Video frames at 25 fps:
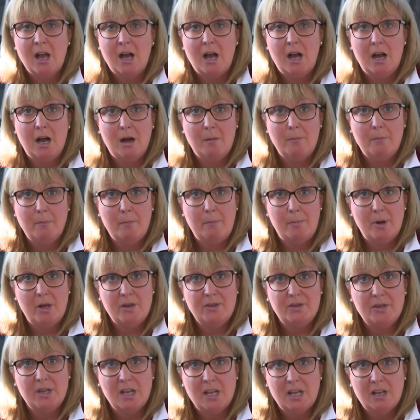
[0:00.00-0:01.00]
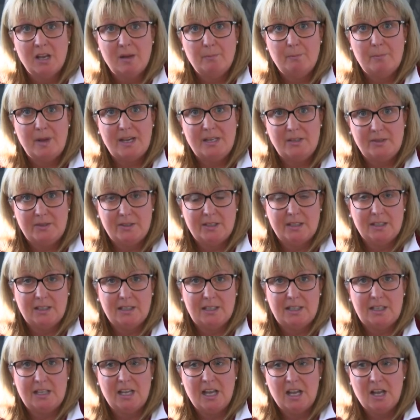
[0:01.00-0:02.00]
But
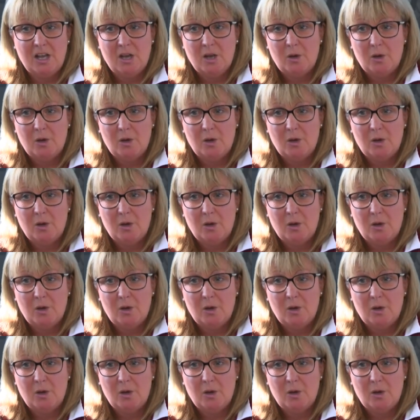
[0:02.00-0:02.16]
basically,